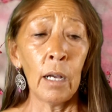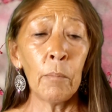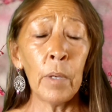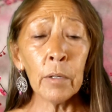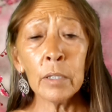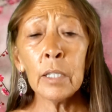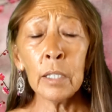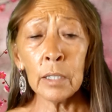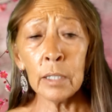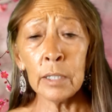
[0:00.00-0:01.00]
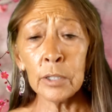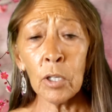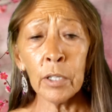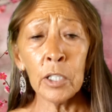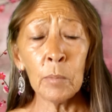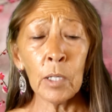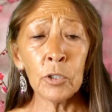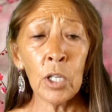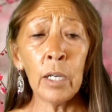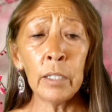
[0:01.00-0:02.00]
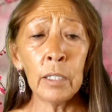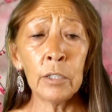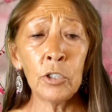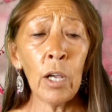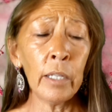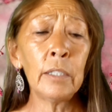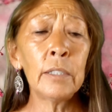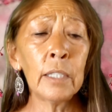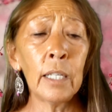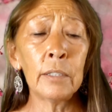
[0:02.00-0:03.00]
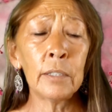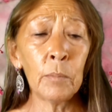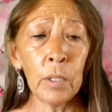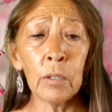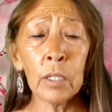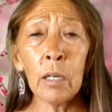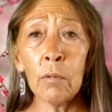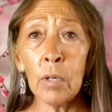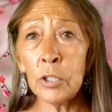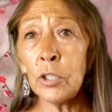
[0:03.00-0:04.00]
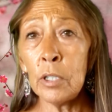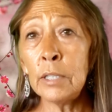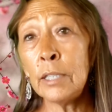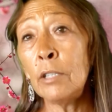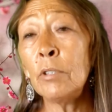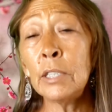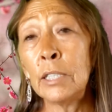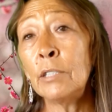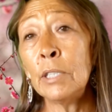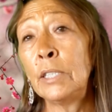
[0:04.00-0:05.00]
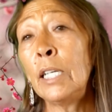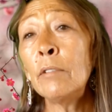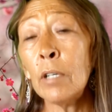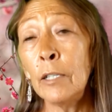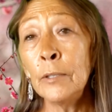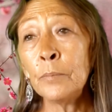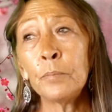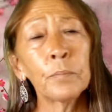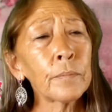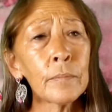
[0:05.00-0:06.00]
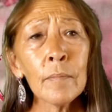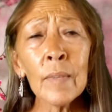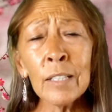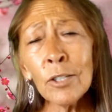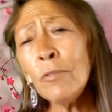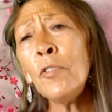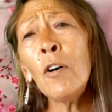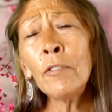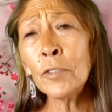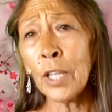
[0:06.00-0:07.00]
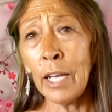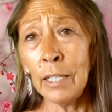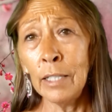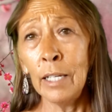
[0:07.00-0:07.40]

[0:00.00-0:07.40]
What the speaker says: America is talking about China. China's against America, Russia, etc., etc., etc. Don't fall for that.